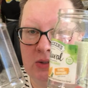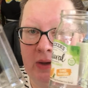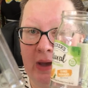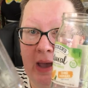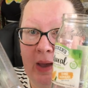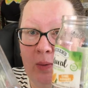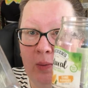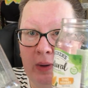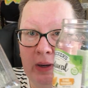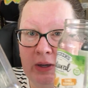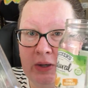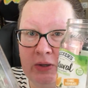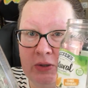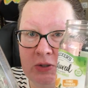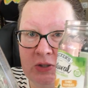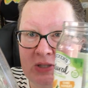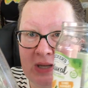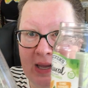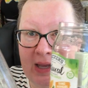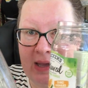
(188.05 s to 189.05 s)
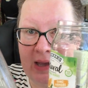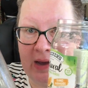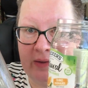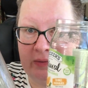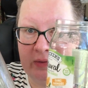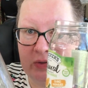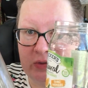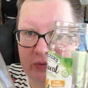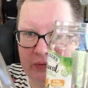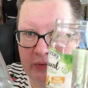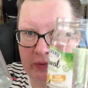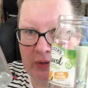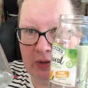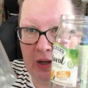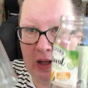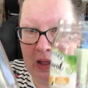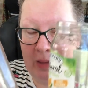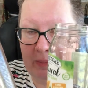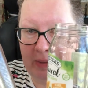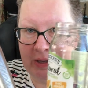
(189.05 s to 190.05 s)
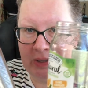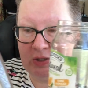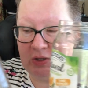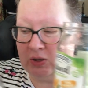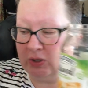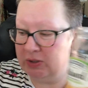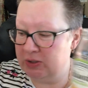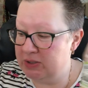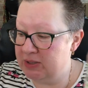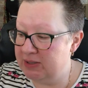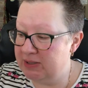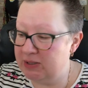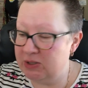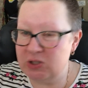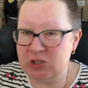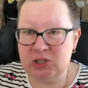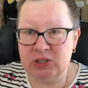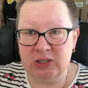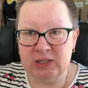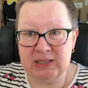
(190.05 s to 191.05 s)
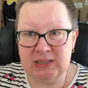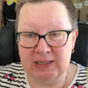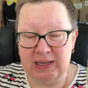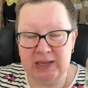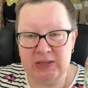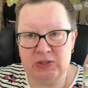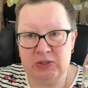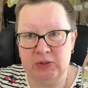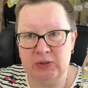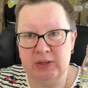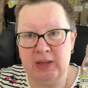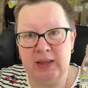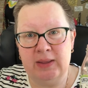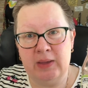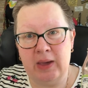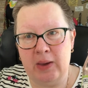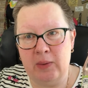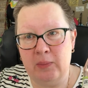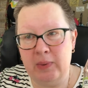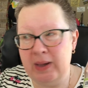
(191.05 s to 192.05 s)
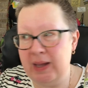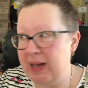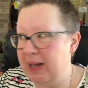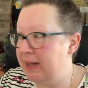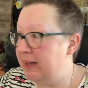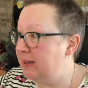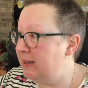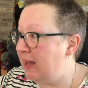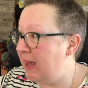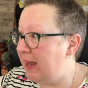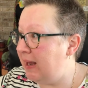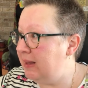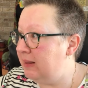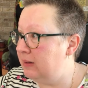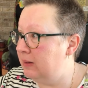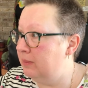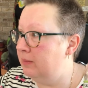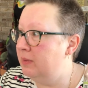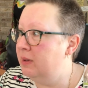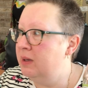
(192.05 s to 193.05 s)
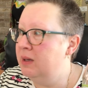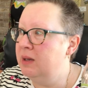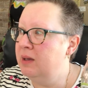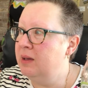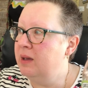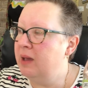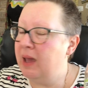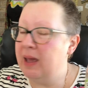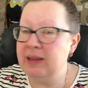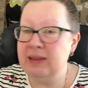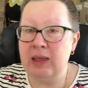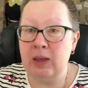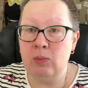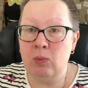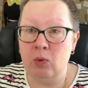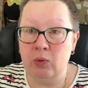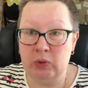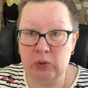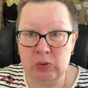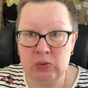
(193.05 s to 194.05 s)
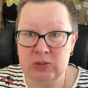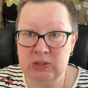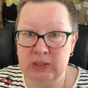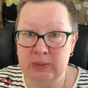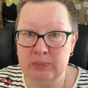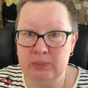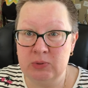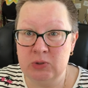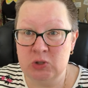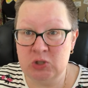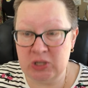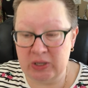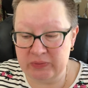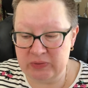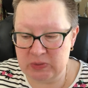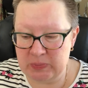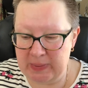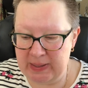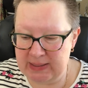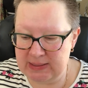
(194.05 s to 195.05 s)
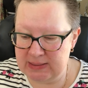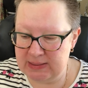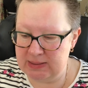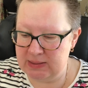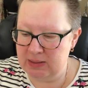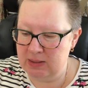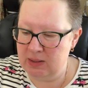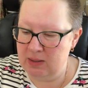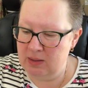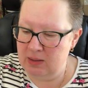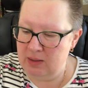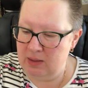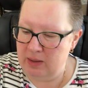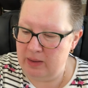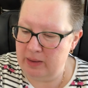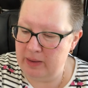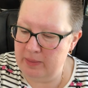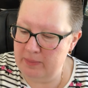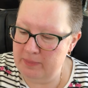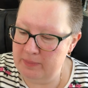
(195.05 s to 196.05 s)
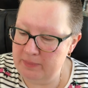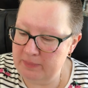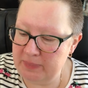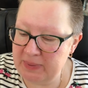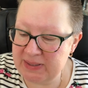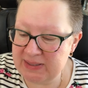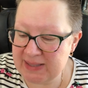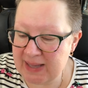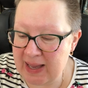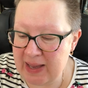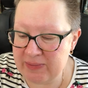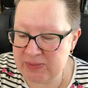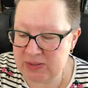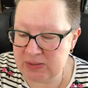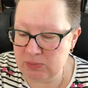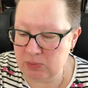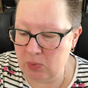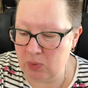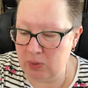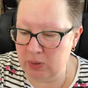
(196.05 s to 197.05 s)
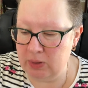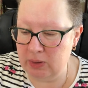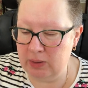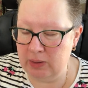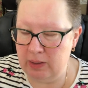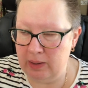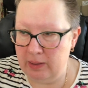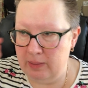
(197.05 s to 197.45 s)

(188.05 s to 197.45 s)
I want to crochet covers for all my jars because it just looks nicer, and then that way I can hang them and they won't use up shelf space. Because I have some more